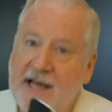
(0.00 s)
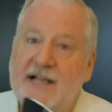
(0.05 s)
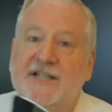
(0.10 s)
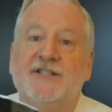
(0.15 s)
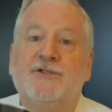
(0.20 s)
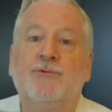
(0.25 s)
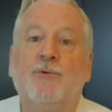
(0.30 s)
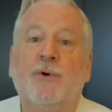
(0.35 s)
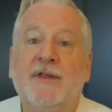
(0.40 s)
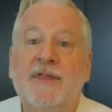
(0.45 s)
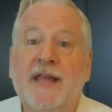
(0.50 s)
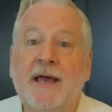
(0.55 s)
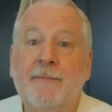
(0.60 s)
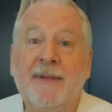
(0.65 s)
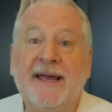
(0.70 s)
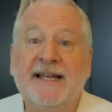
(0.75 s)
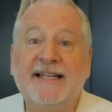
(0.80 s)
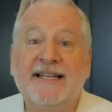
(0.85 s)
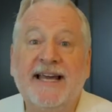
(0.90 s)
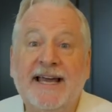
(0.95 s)
just one that
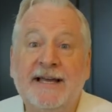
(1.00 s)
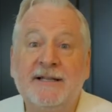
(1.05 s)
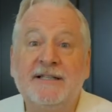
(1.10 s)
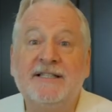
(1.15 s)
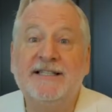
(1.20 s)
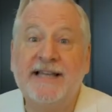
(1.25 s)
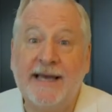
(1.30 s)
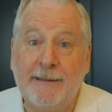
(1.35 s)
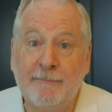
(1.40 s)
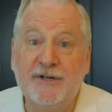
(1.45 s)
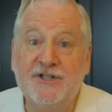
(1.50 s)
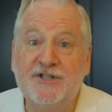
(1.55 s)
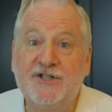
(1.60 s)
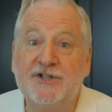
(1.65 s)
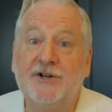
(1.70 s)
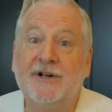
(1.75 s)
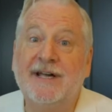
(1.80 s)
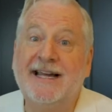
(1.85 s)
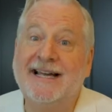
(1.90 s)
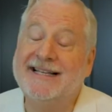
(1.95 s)
maintains
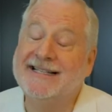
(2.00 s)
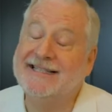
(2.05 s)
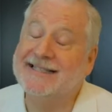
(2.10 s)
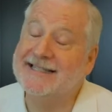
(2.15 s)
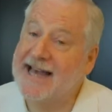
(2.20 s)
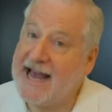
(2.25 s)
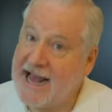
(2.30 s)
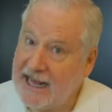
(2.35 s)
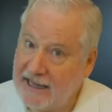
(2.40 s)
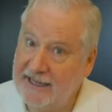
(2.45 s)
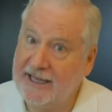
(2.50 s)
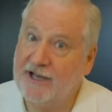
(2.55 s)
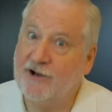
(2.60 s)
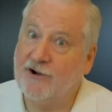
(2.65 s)
temperature exactly